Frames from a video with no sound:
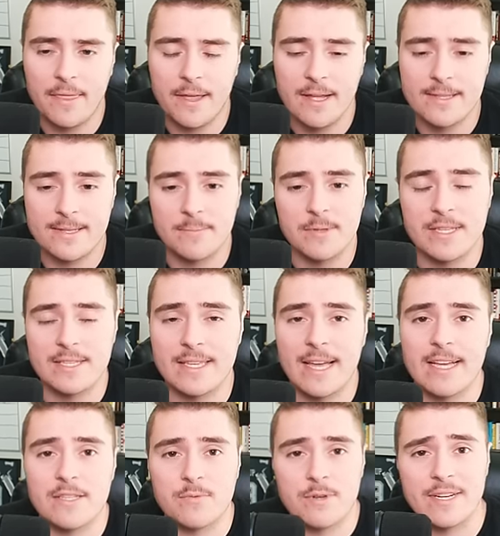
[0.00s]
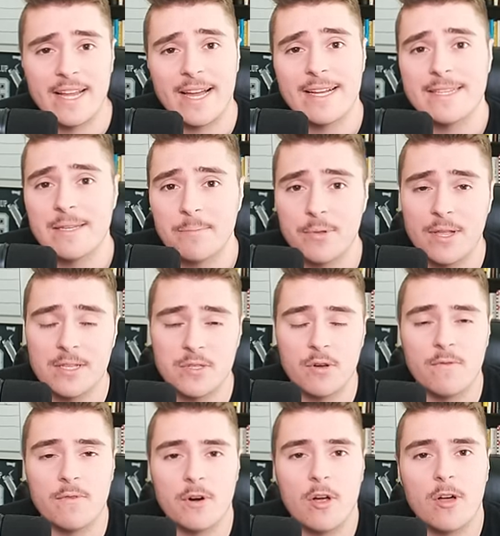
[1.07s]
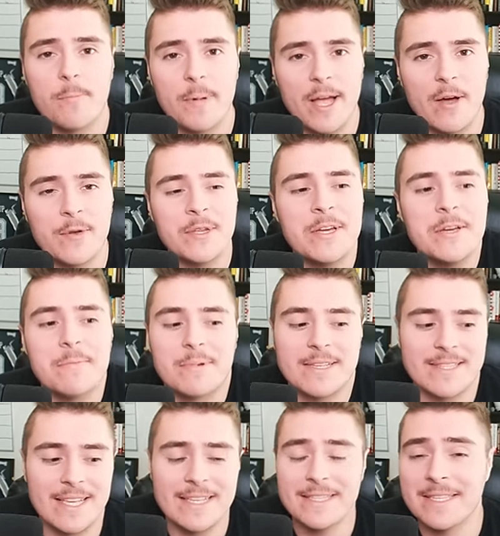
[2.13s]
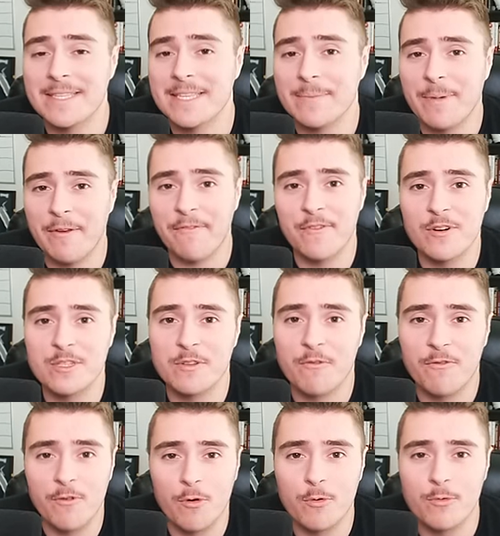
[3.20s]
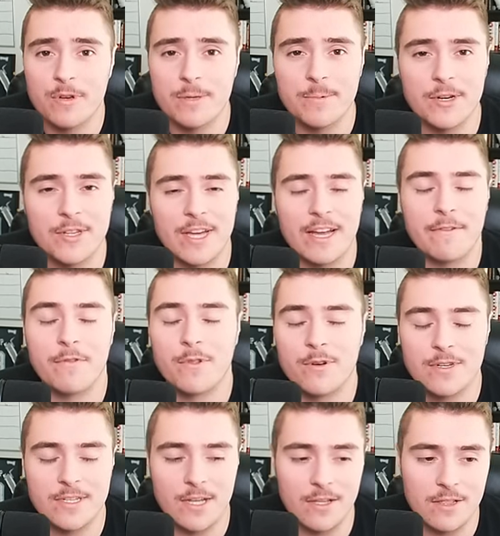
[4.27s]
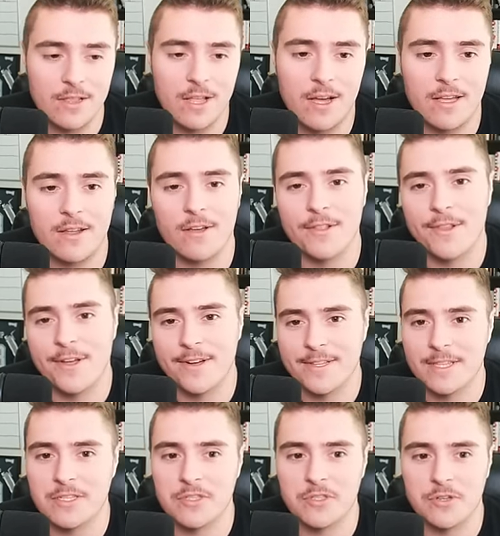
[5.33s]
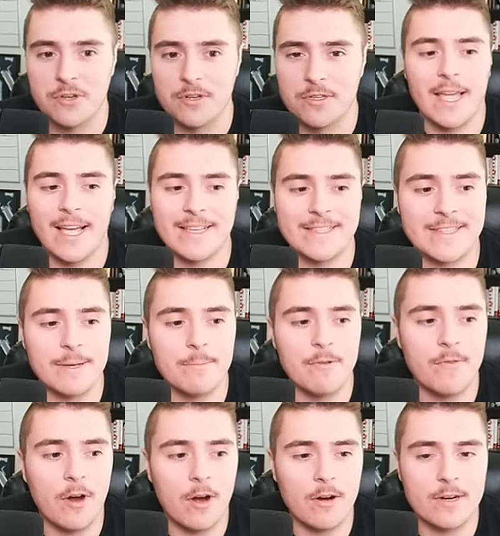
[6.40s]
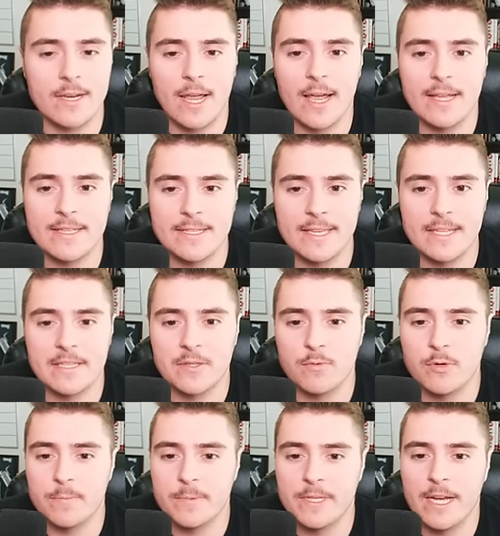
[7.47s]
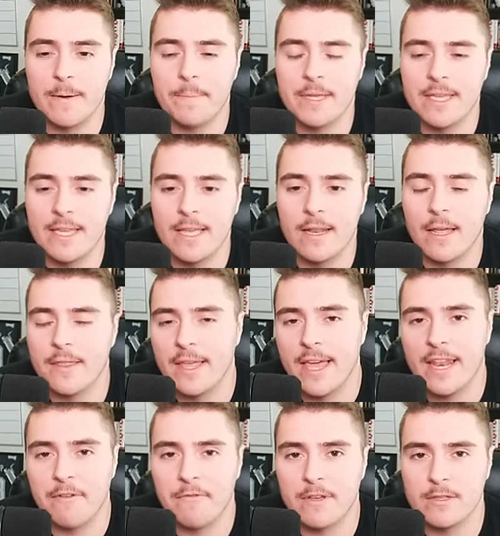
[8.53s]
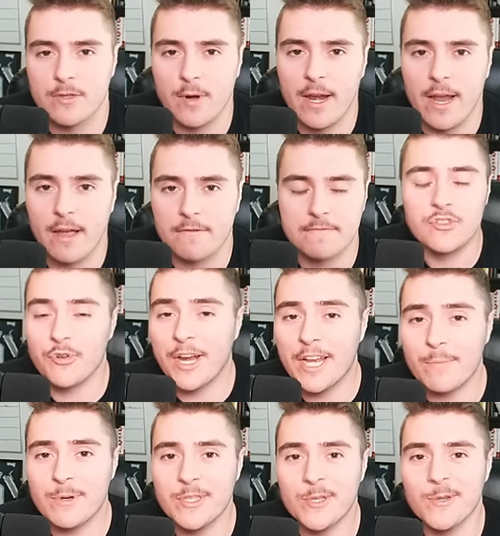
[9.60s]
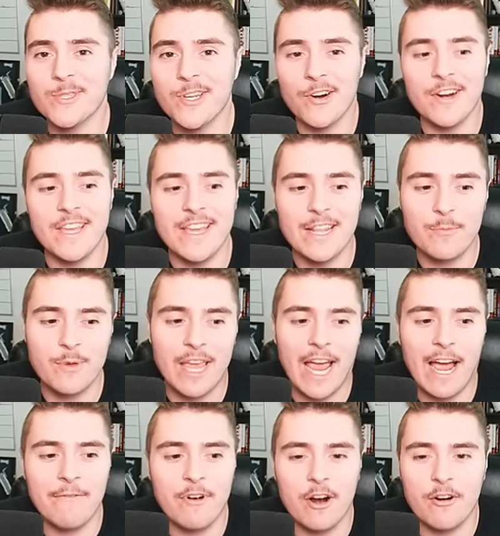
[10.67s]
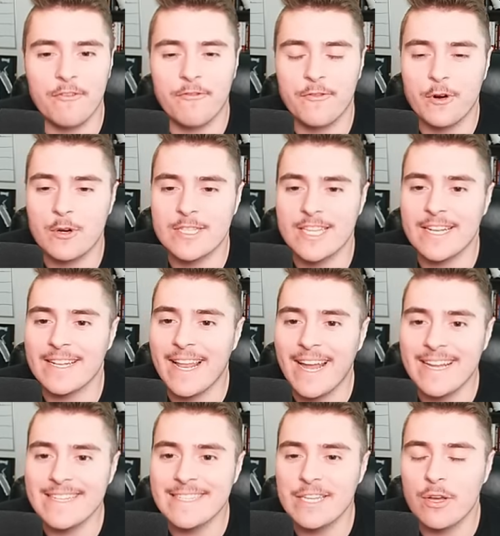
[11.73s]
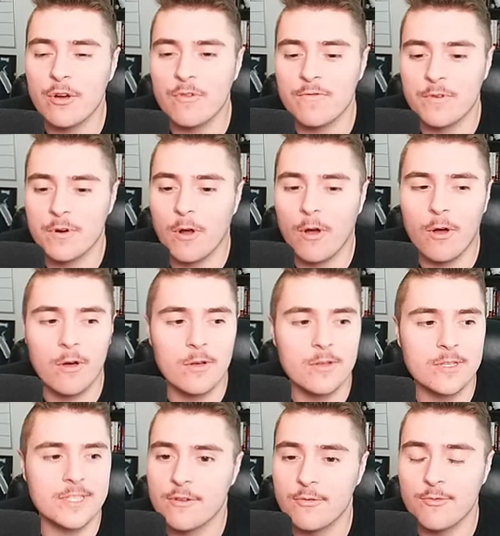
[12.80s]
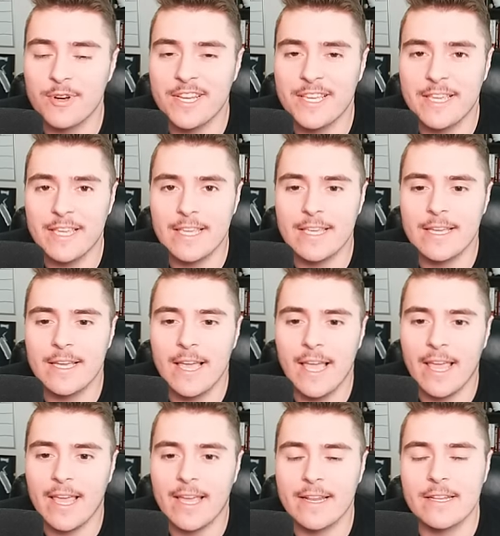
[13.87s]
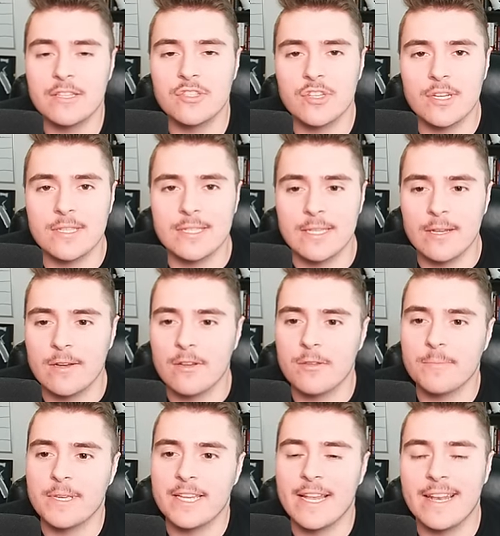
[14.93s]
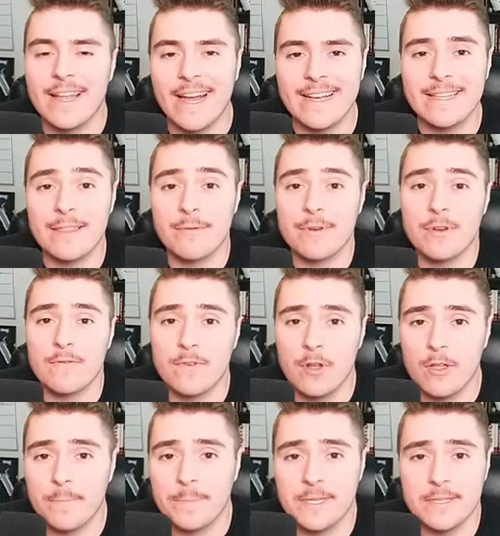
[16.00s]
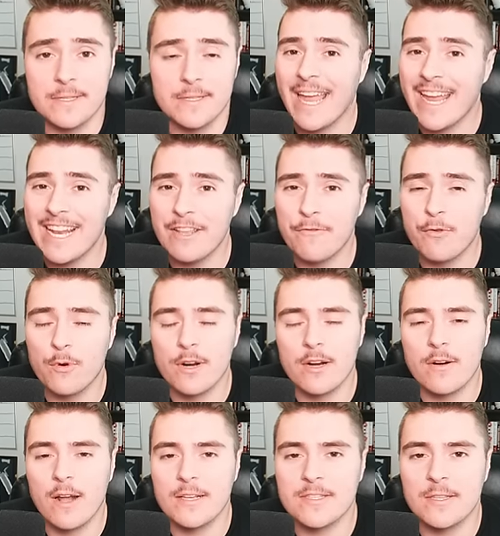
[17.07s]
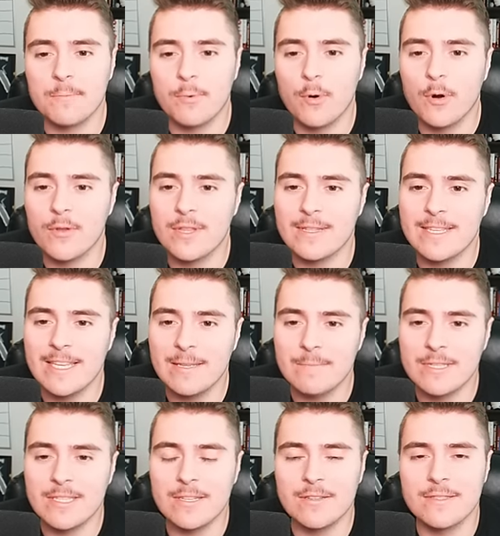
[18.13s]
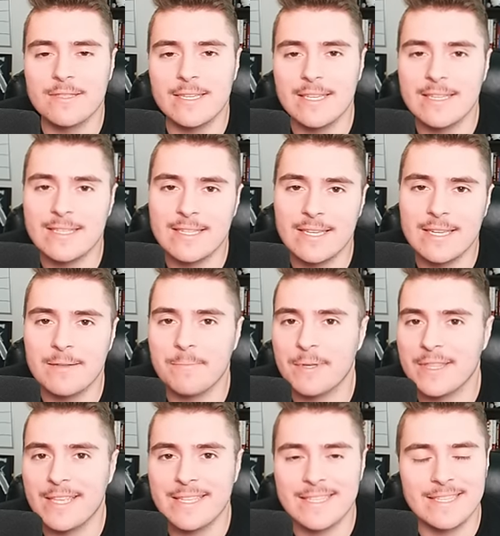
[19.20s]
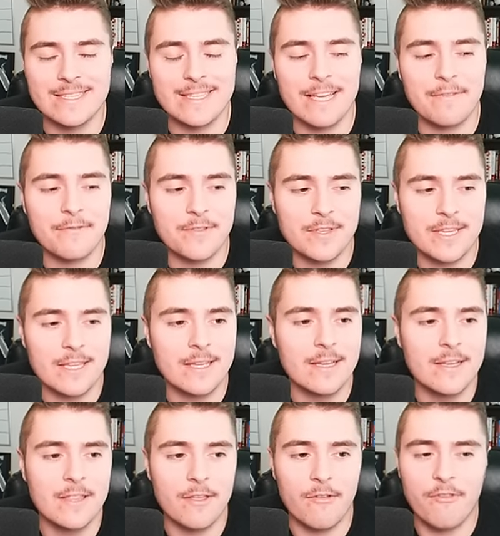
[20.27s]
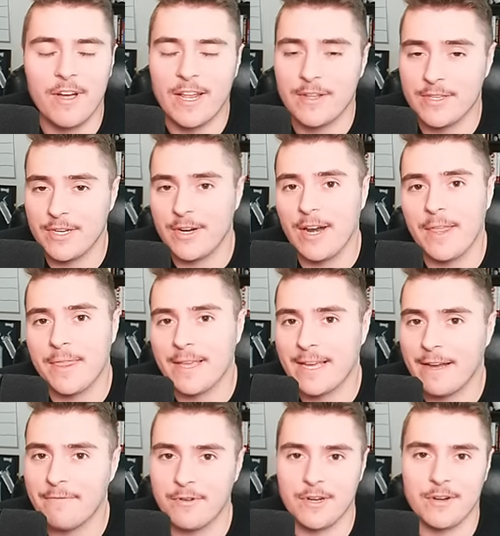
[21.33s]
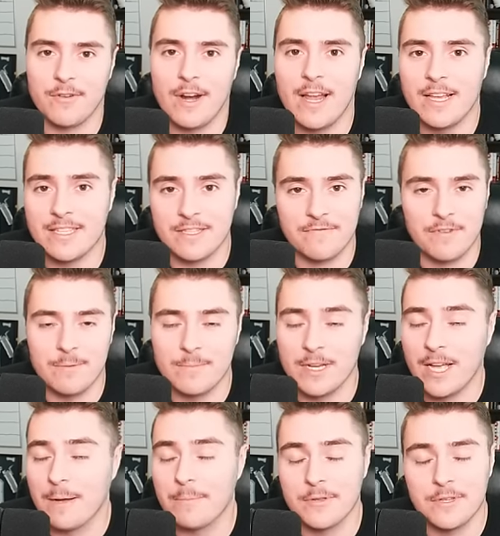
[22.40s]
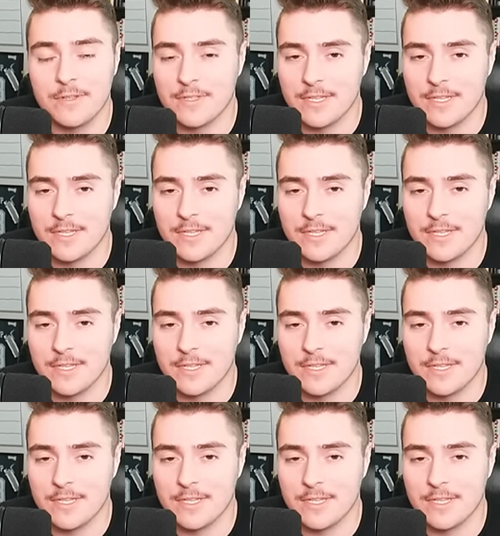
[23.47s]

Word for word: thought some of these guys were 90 plus overall bound, but since this is my first full rebuild, I've learned a lot along this journey as some of our guys get swooped up in the NFL draft. Trading results are in. We have our first 90 overalls, Ricky and Justin Allman, 93 overall apiece. 84 across the board. The team's still decent, but this is definitely the final year. I think I've regressed from a couple years